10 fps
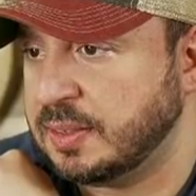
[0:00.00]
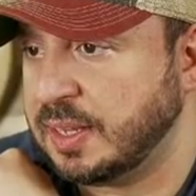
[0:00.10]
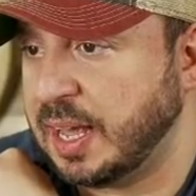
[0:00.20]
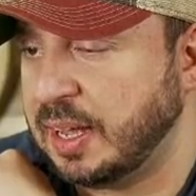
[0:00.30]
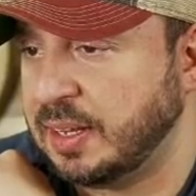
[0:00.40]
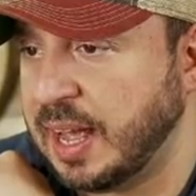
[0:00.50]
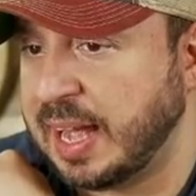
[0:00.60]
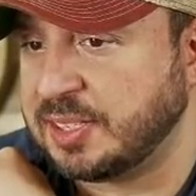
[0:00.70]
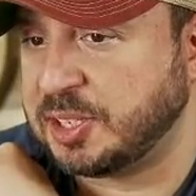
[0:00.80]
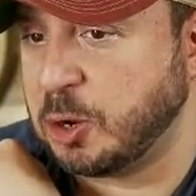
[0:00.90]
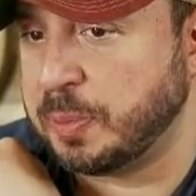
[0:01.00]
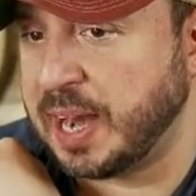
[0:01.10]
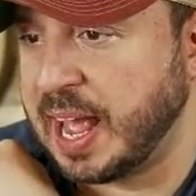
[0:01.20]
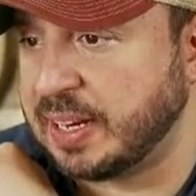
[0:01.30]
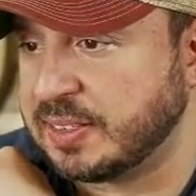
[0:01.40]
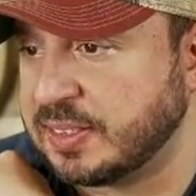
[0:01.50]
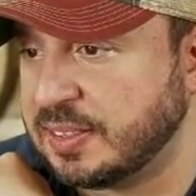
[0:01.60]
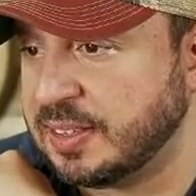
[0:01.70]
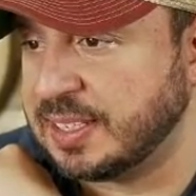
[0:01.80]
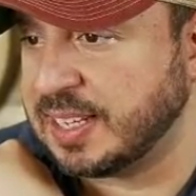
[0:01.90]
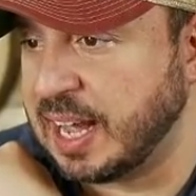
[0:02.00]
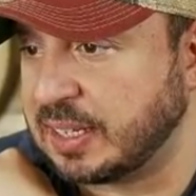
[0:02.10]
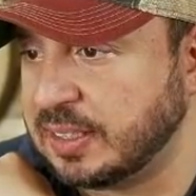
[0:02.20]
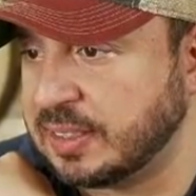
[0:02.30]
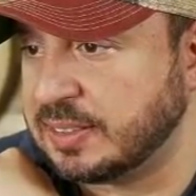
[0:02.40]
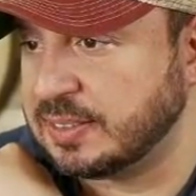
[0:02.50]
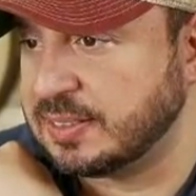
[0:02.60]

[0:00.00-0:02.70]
Yeah, at so bananas exactly.